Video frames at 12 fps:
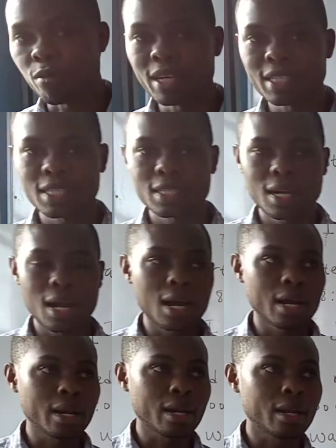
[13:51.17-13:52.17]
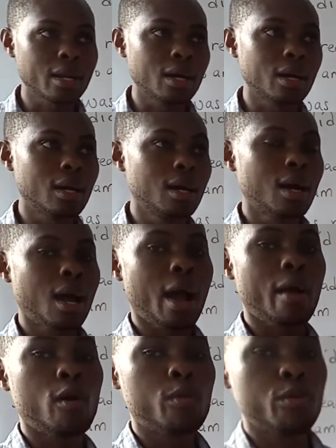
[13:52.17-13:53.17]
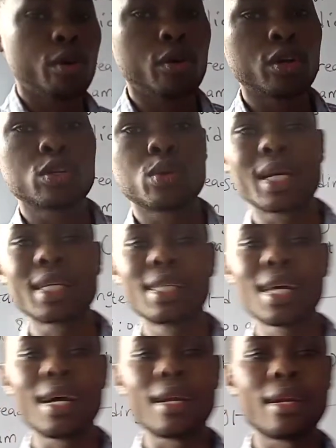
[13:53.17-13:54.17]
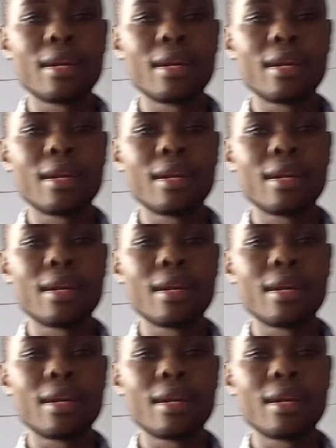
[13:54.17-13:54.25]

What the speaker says: much, and I hope you're going to understand.